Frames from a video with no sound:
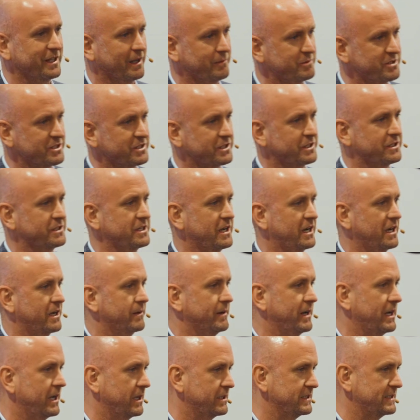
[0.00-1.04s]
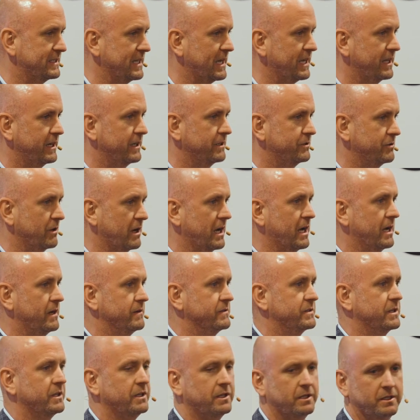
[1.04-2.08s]
I'm just going to talk about how data
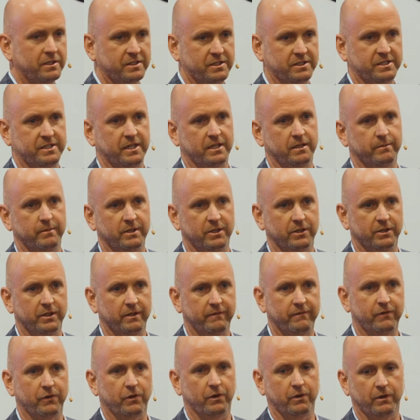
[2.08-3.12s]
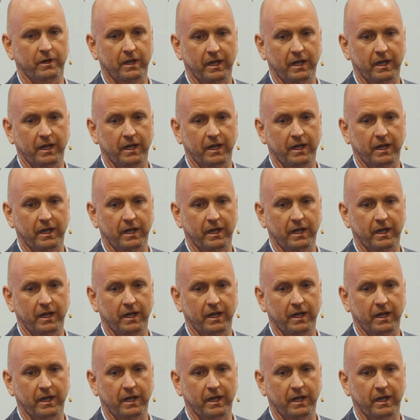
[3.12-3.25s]
drives sustainability for